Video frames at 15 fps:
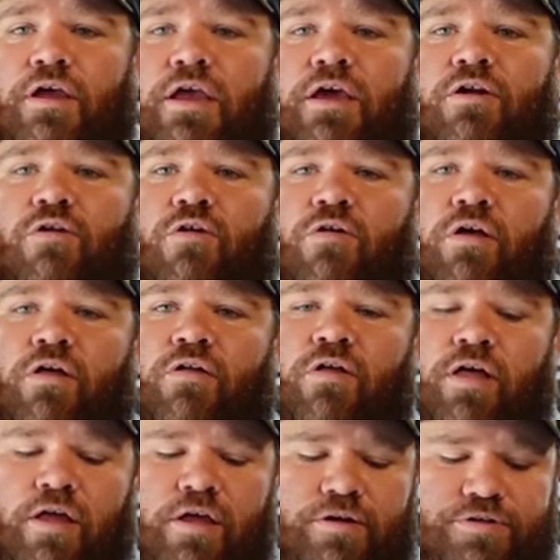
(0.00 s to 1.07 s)
NRL
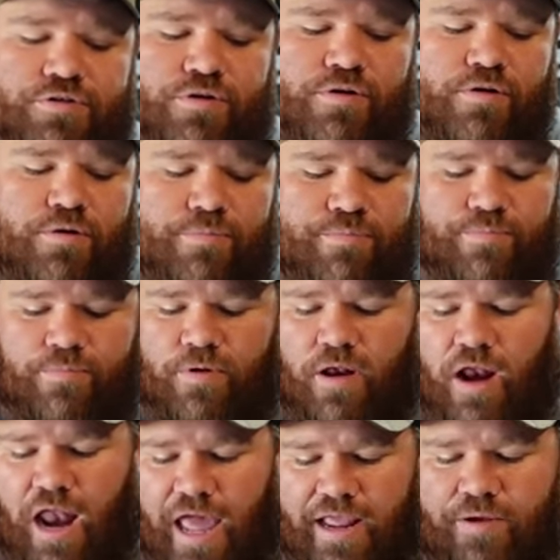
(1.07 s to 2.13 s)
Hunter
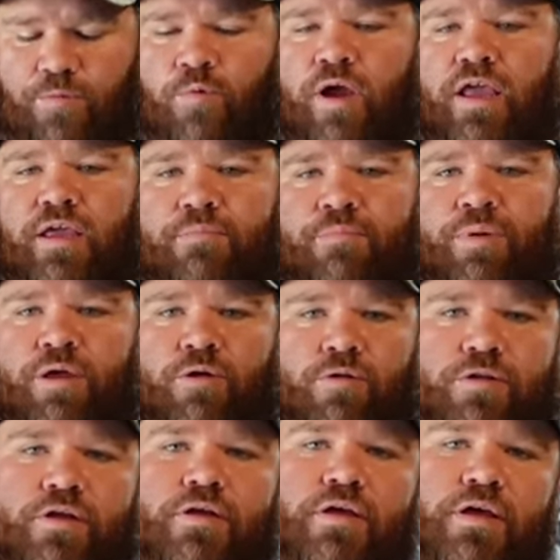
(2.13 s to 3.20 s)
lightweight build.